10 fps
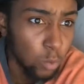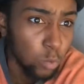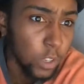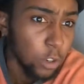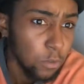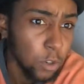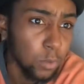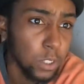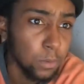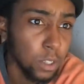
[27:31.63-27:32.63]
Thank you for the
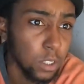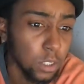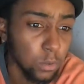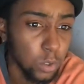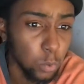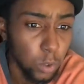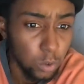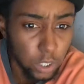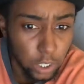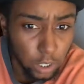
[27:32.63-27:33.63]
response. With the
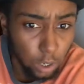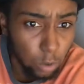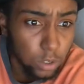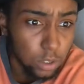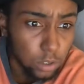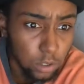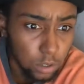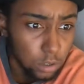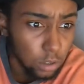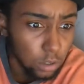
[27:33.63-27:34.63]
wheels getting closer,